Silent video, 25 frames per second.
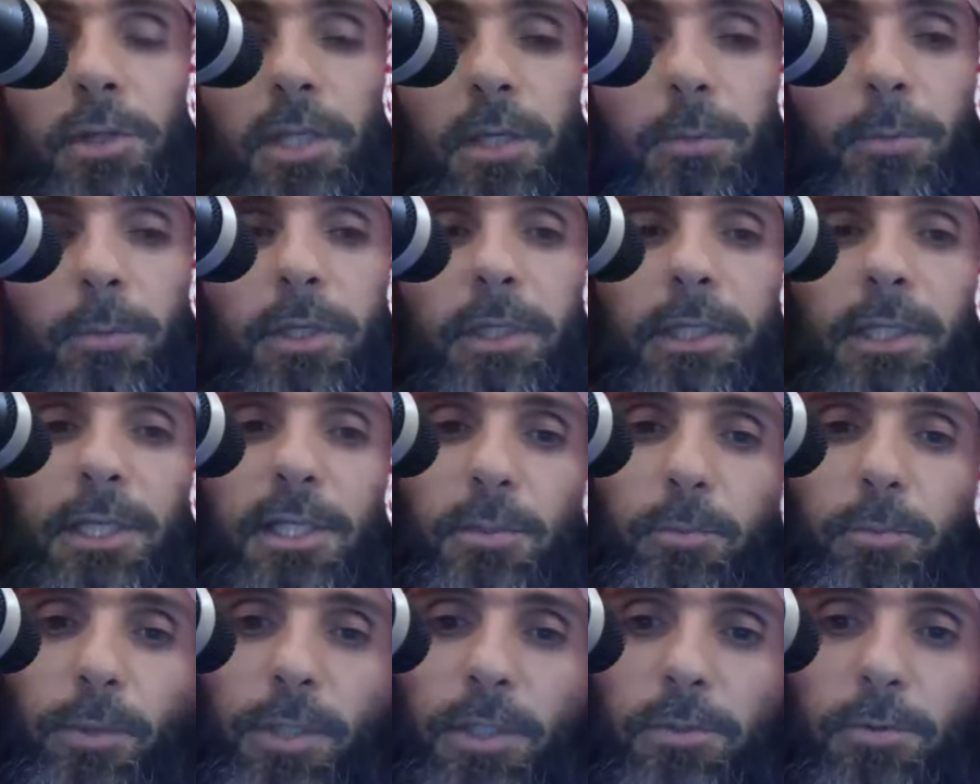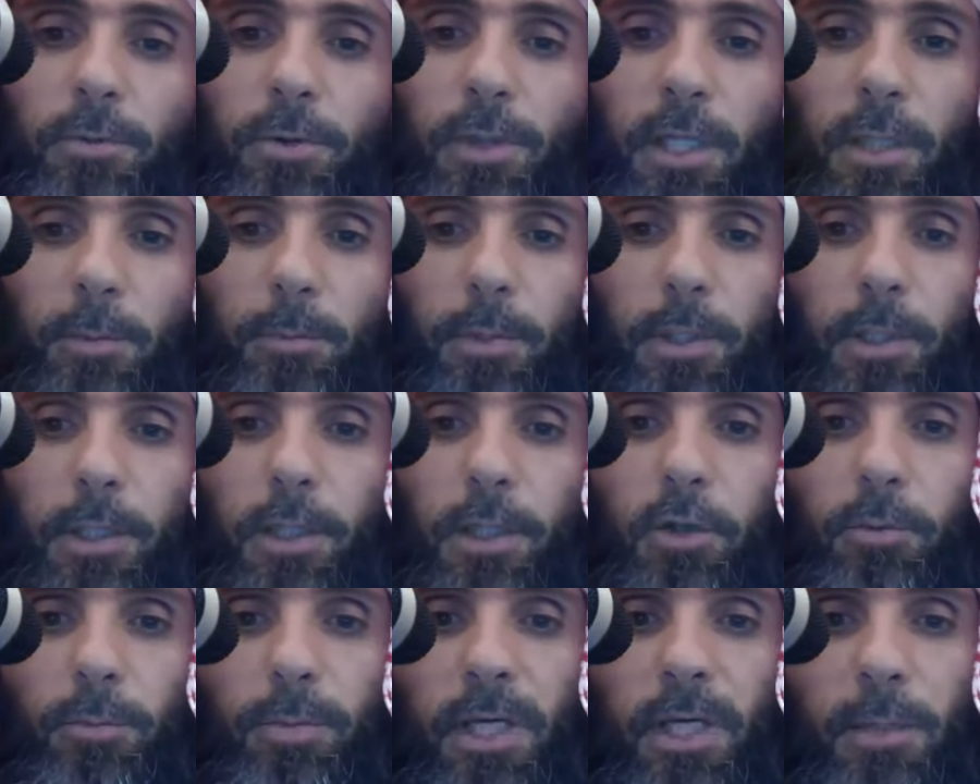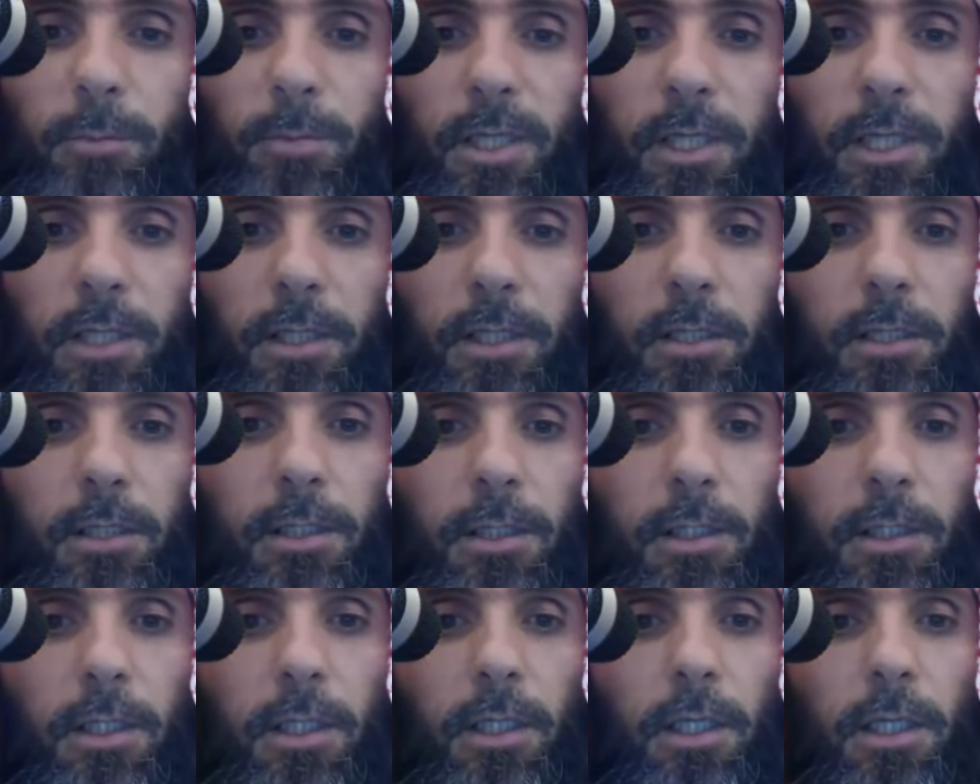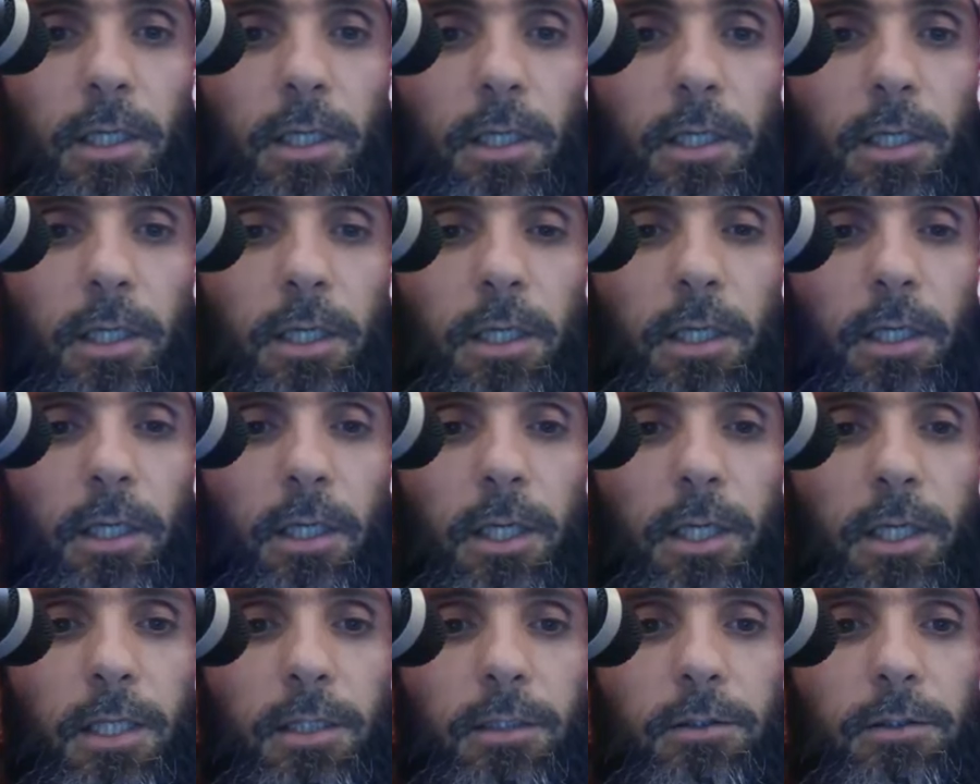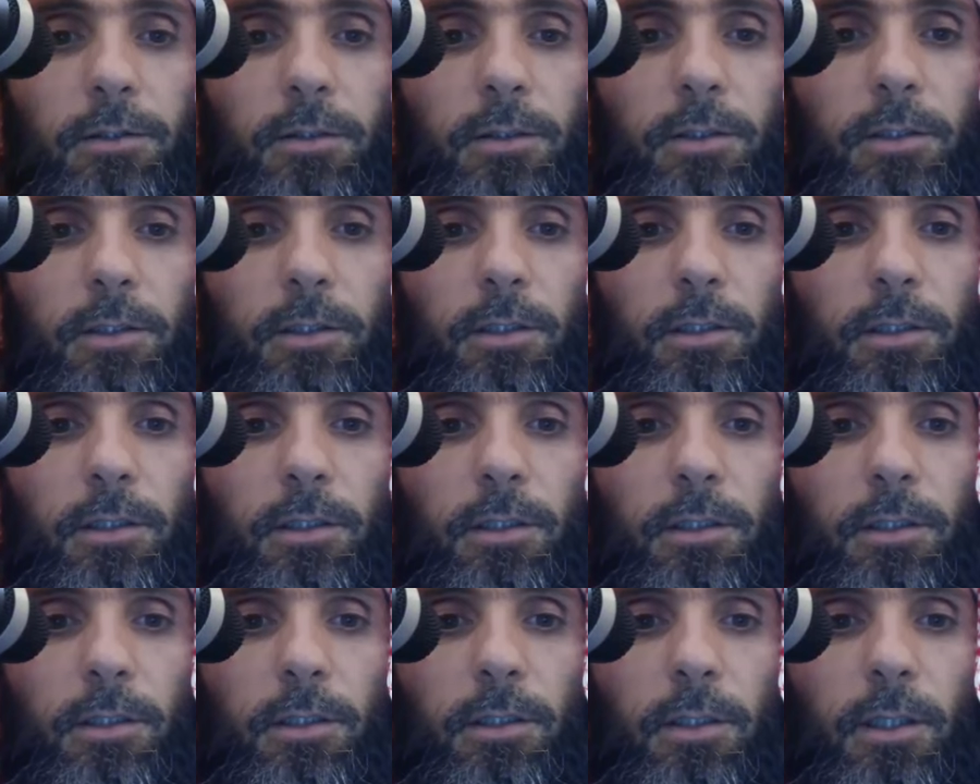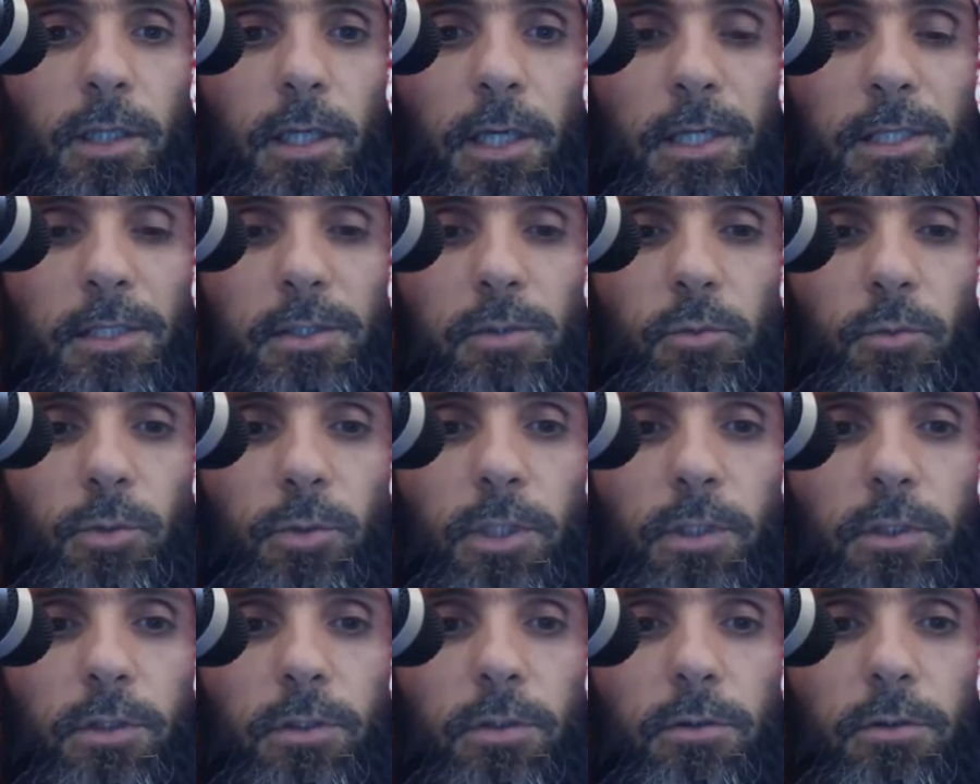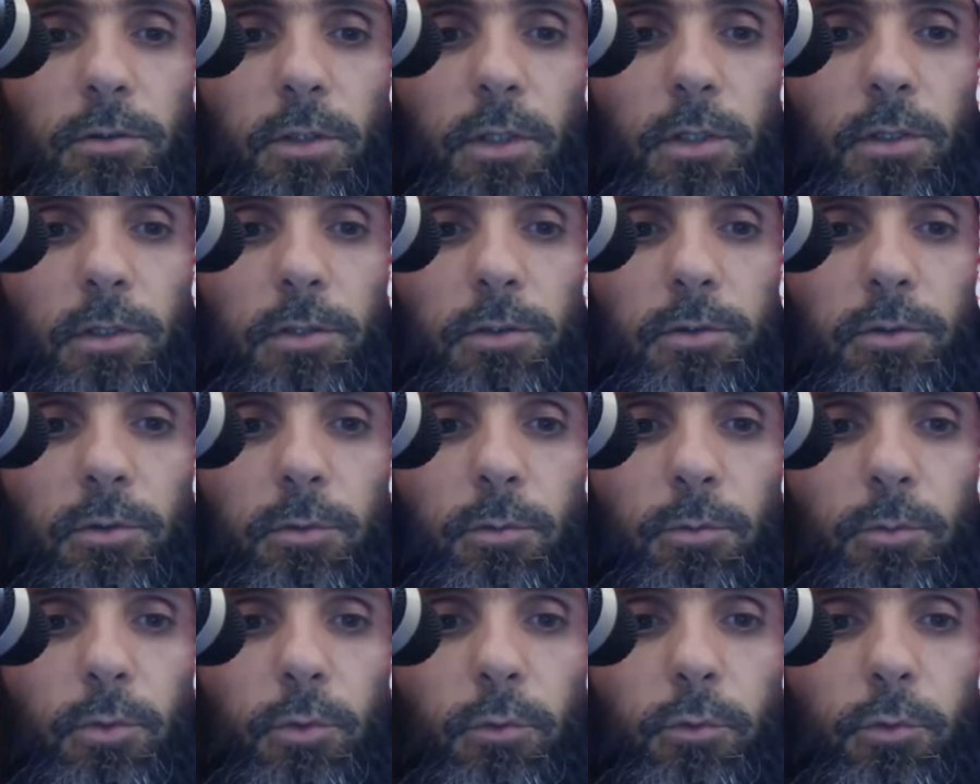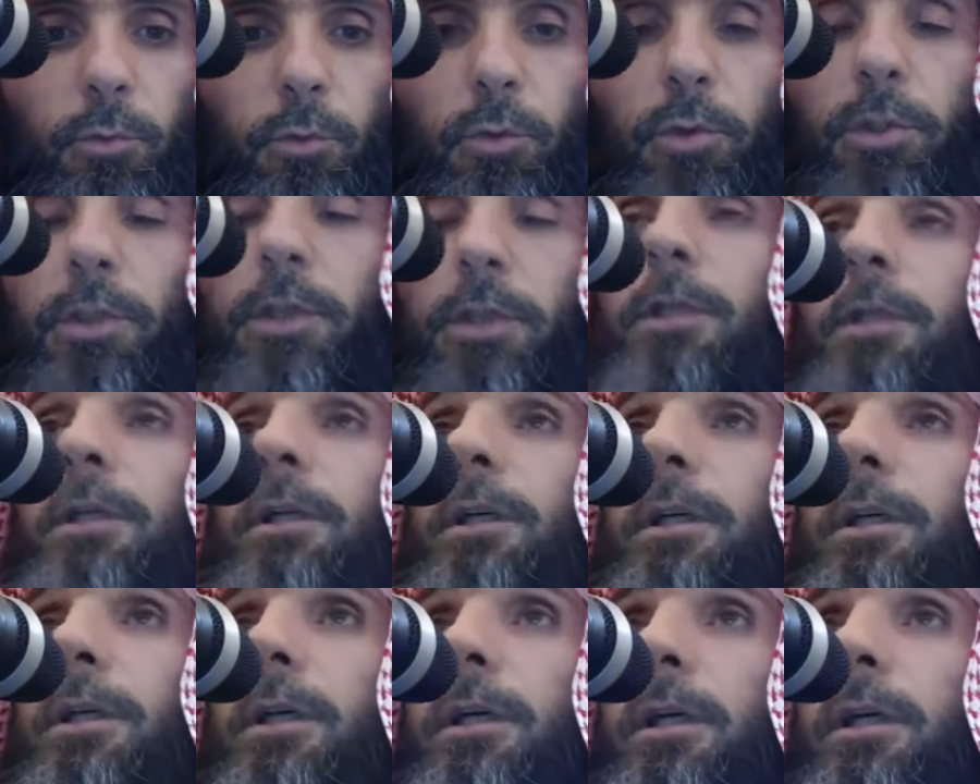with Him and He is pleased with them. Allahumma ameen. And as we talked before